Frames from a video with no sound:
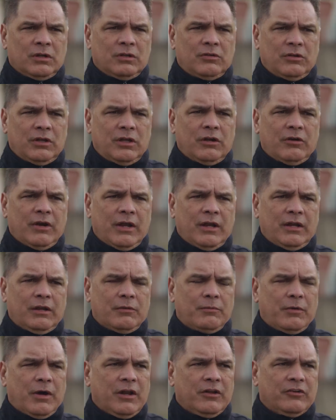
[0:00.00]
to hear Andy
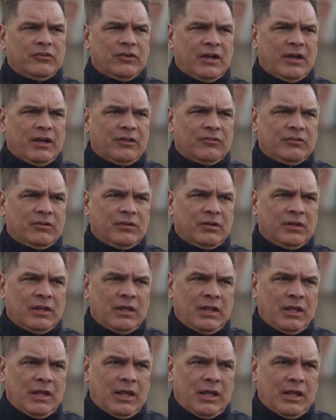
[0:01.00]
apologize and,
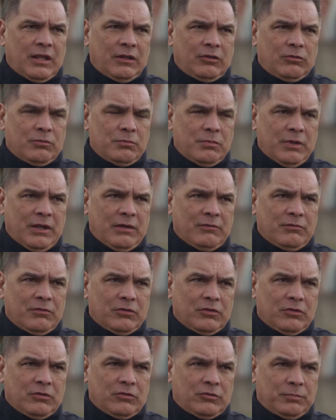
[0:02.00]
and to be able to
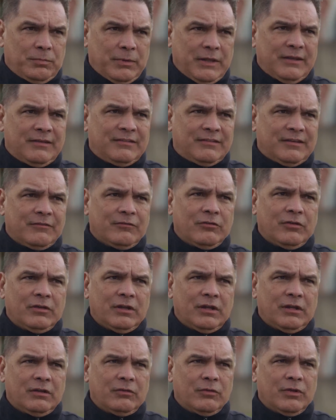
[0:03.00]
speak
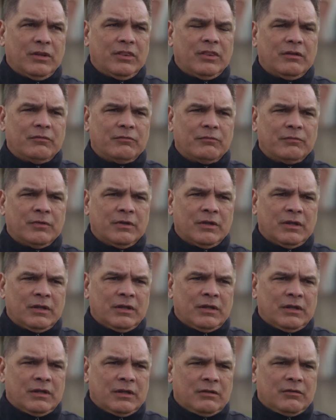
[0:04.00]
civilly with him
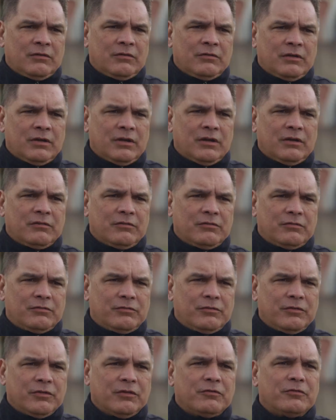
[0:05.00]
uh,
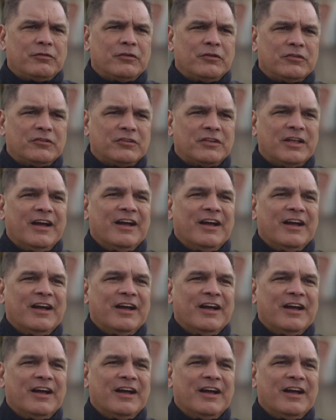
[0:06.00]
for the first